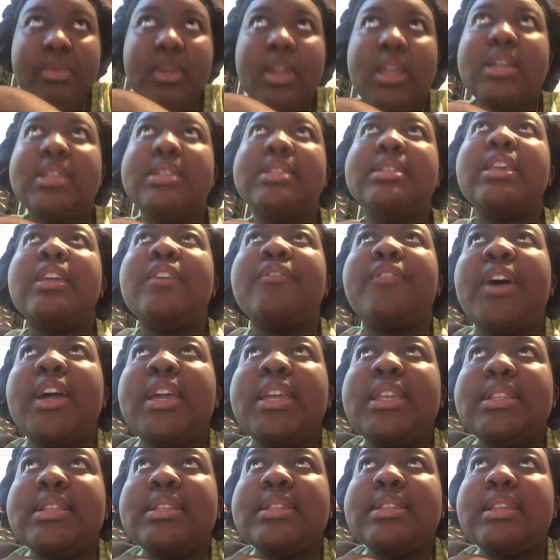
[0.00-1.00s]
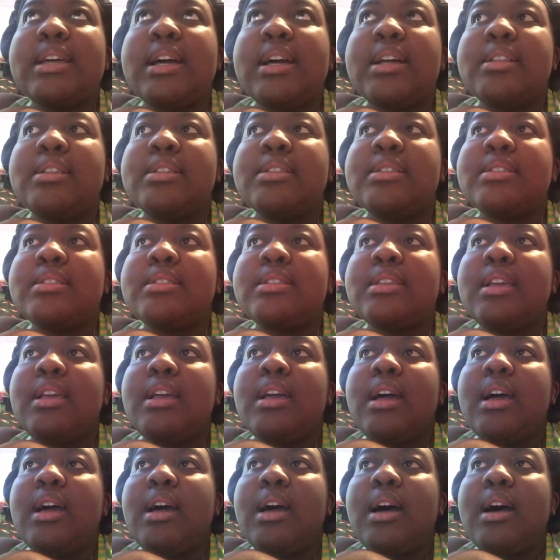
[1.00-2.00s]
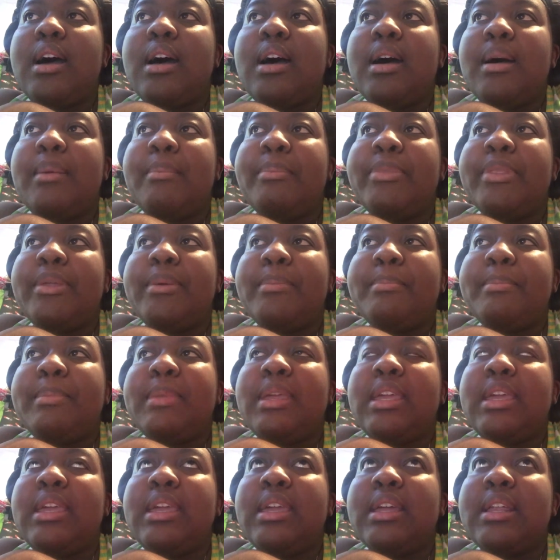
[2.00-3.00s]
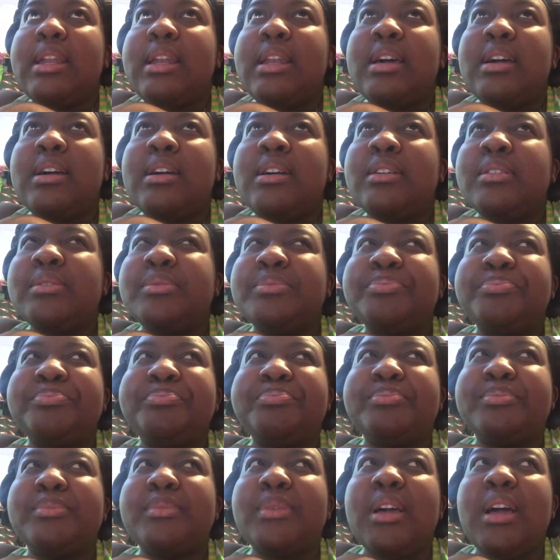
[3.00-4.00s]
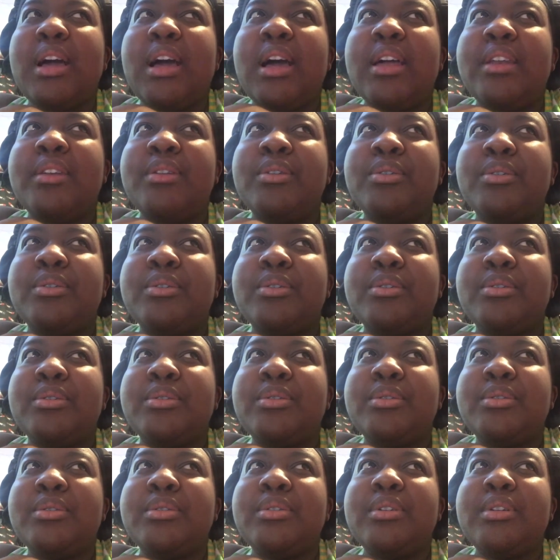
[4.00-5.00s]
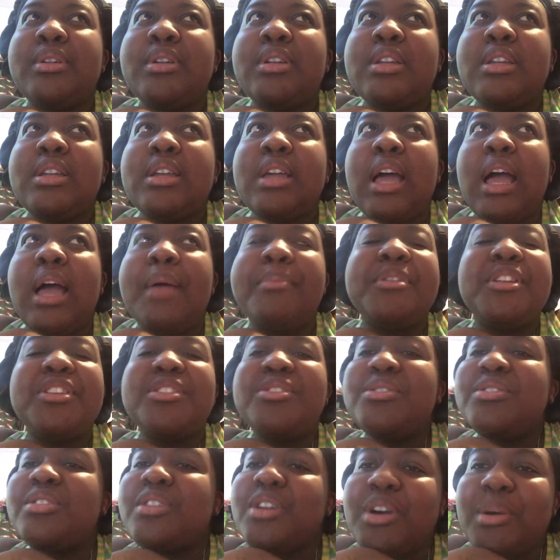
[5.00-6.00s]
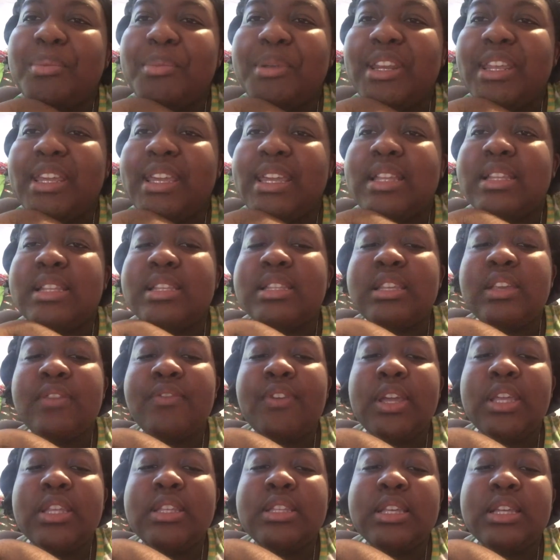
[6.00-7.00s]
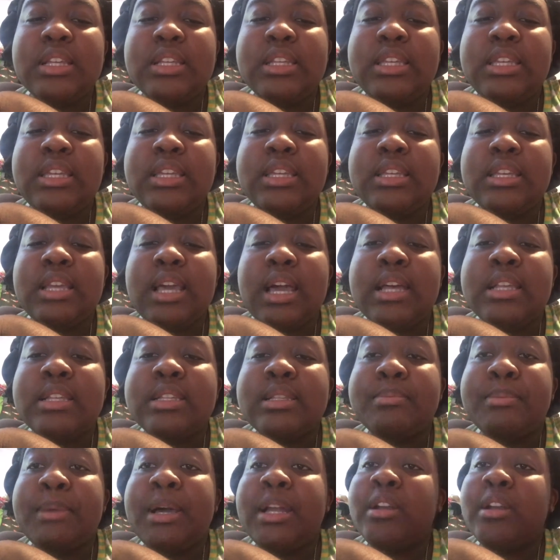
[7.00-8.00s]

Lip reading: say for instance, the male, I don't know, I'm just using communication. Say for instance, he has bad